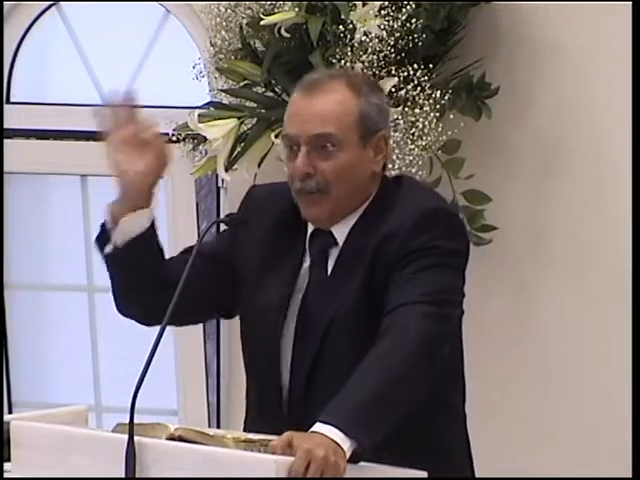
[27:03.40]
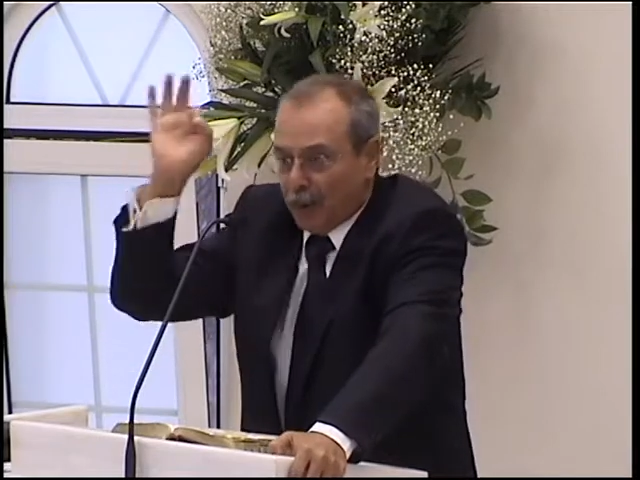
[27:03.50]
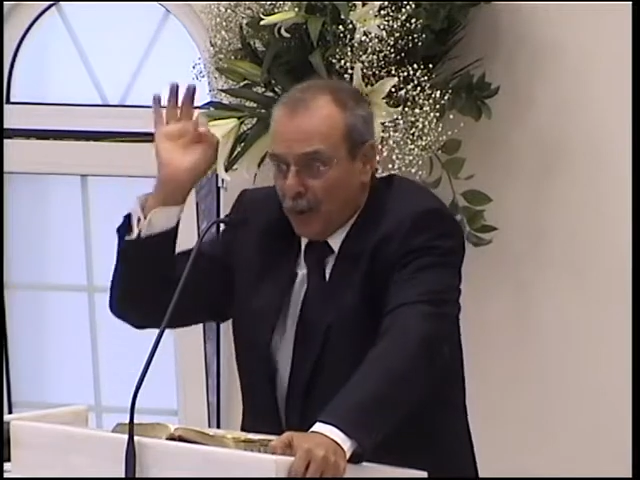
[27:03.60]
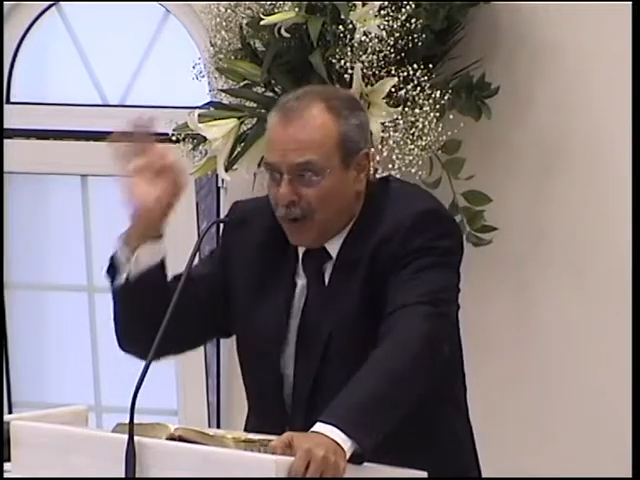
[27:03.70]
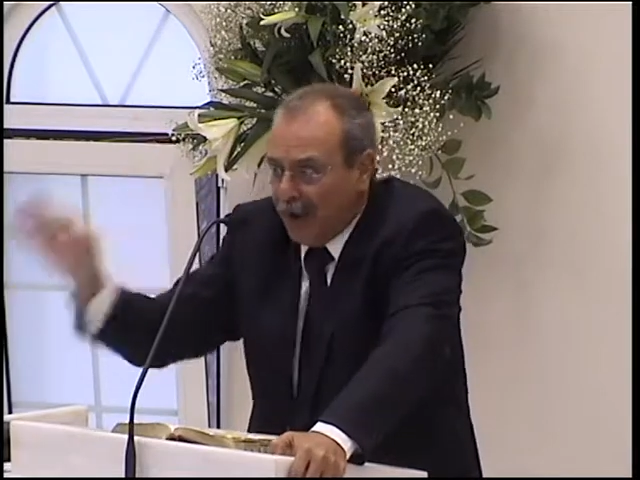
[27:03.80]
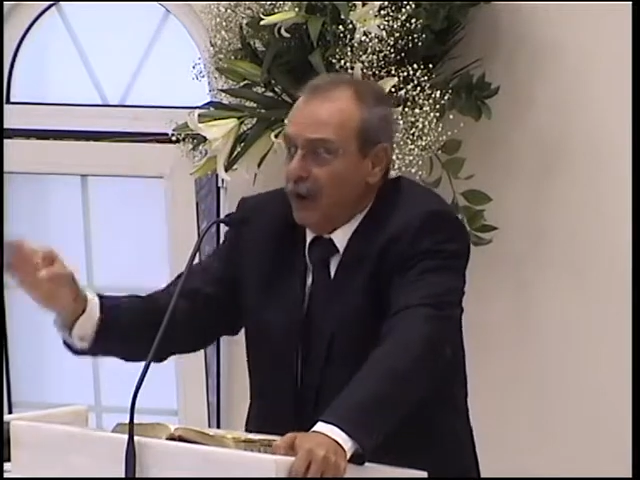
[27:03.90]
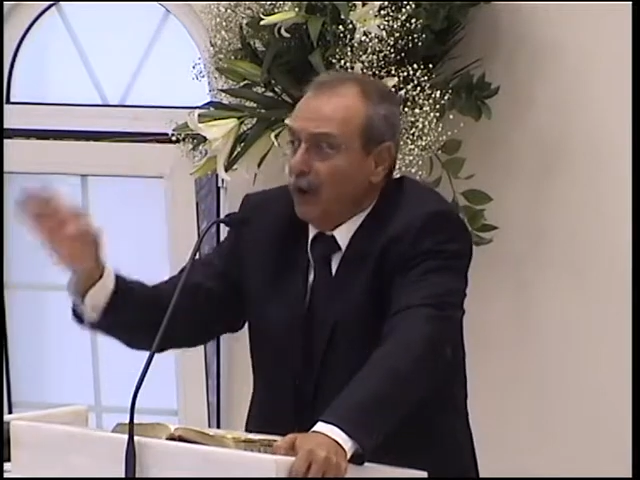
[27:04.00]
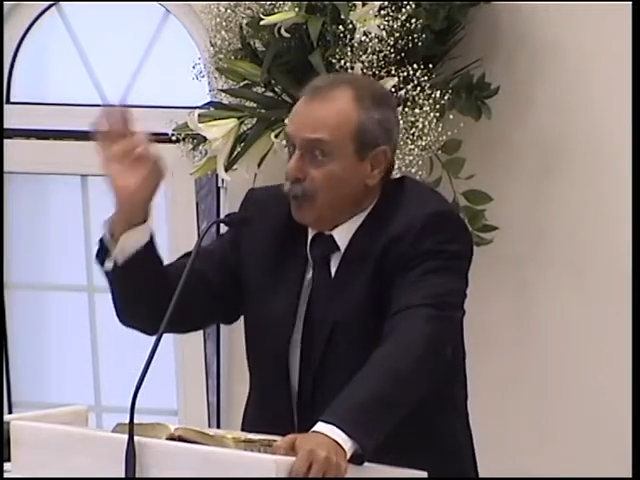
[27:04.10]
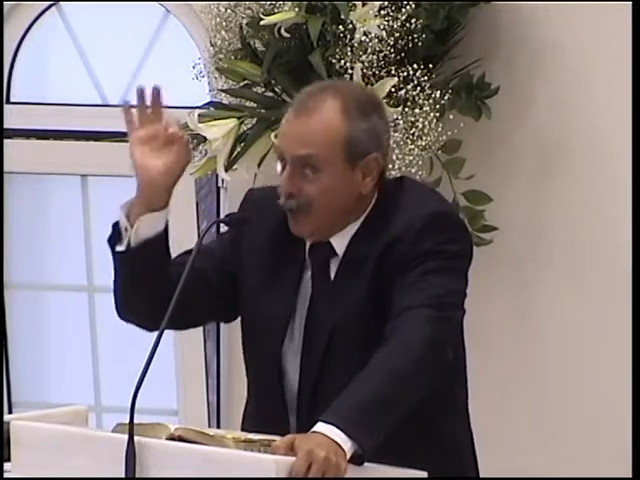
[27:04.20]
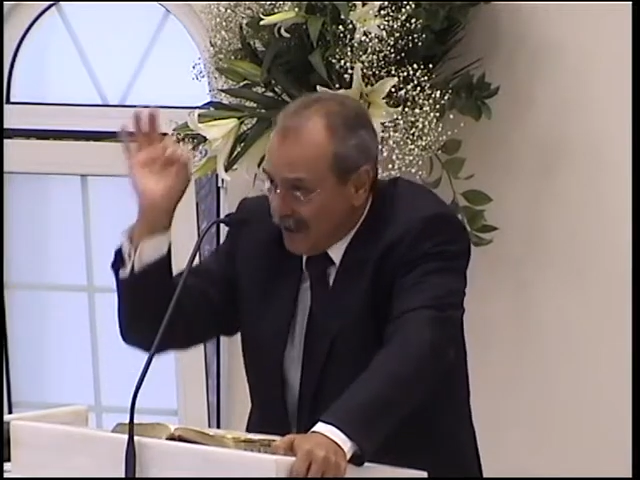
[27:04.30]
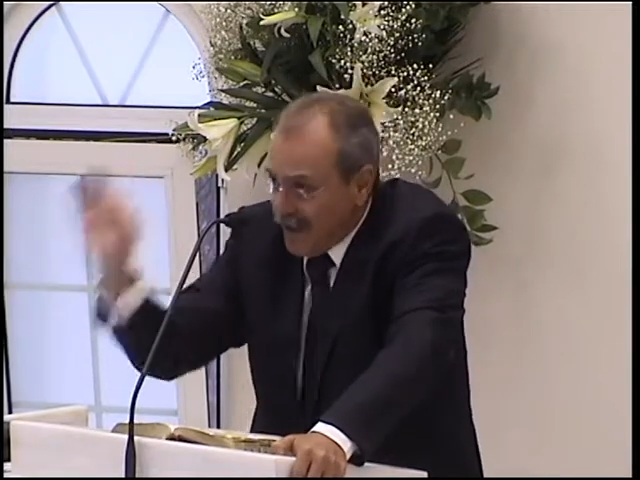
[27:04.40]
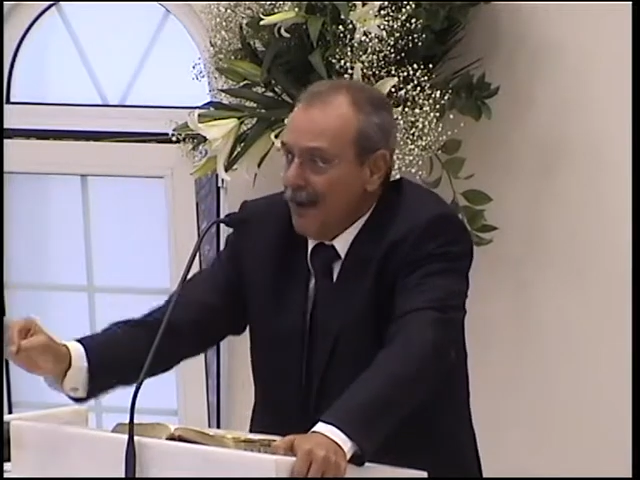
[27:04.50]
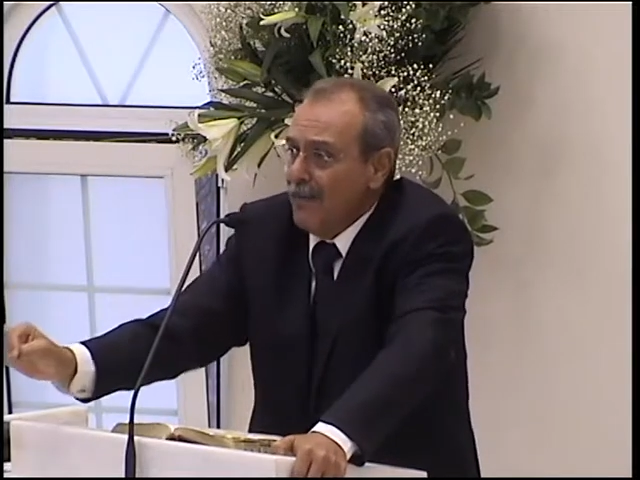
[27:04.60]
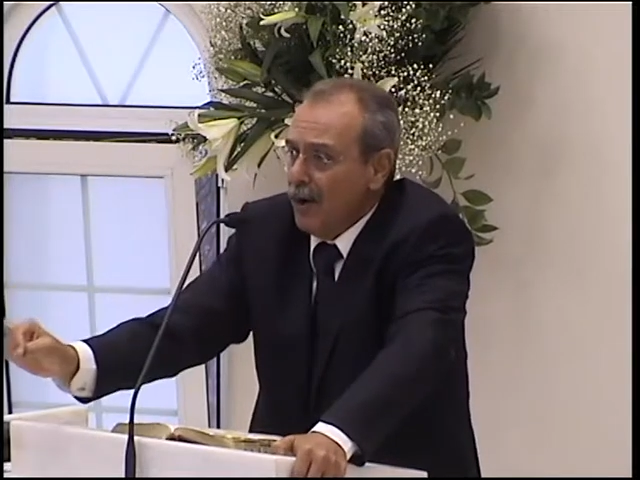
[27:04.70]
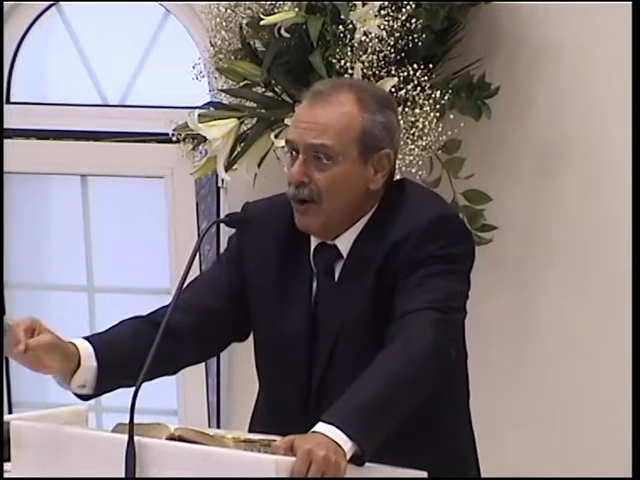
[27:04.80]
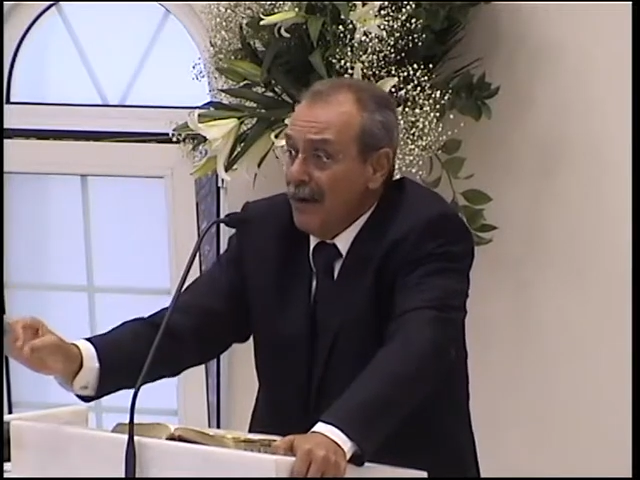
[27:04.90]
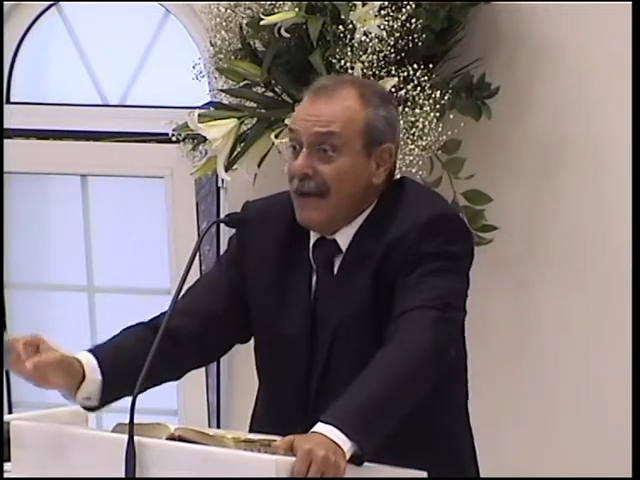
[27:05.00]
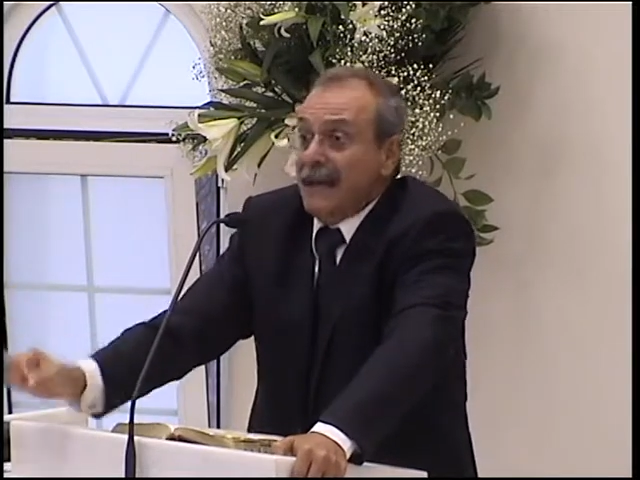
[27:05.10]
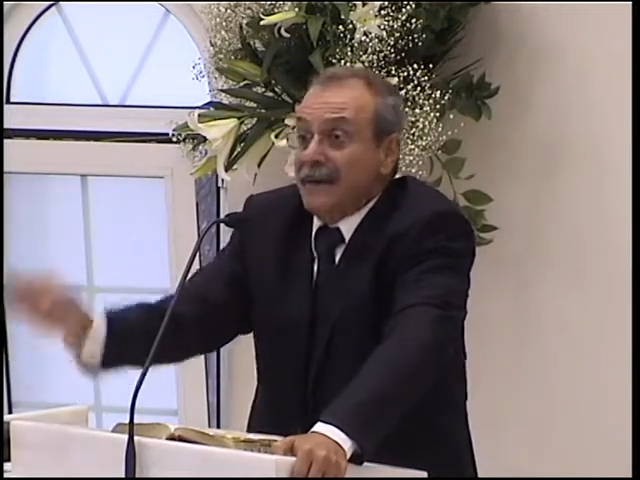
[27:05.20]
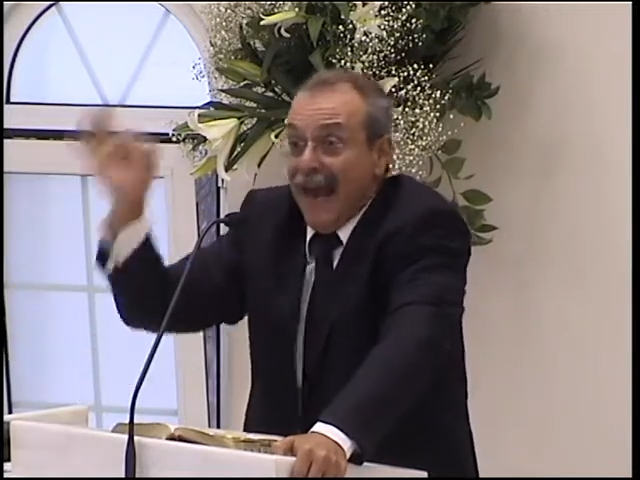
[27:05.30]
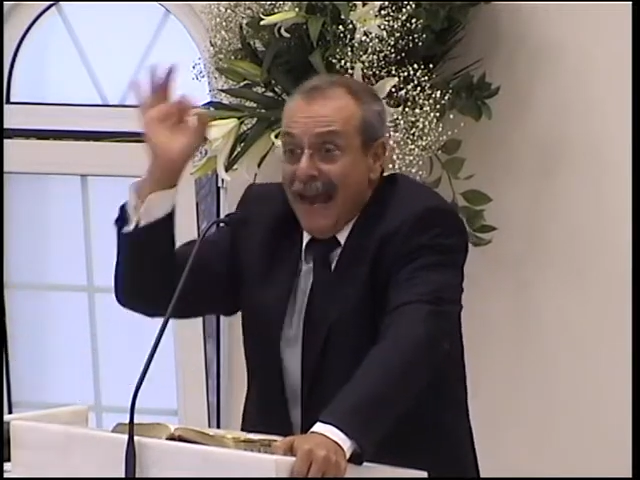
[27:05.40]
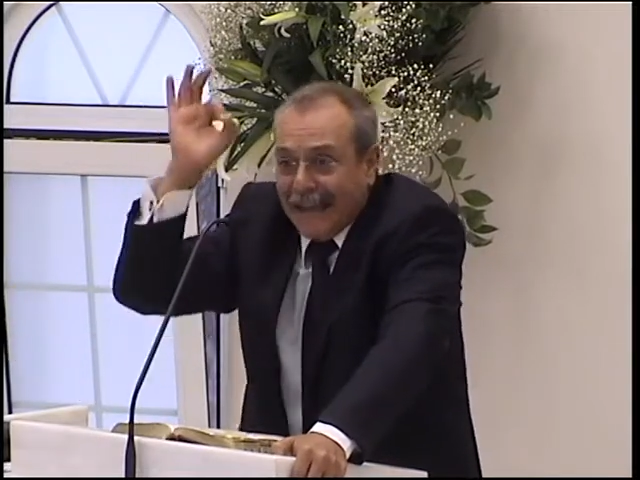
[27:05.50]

every one of us today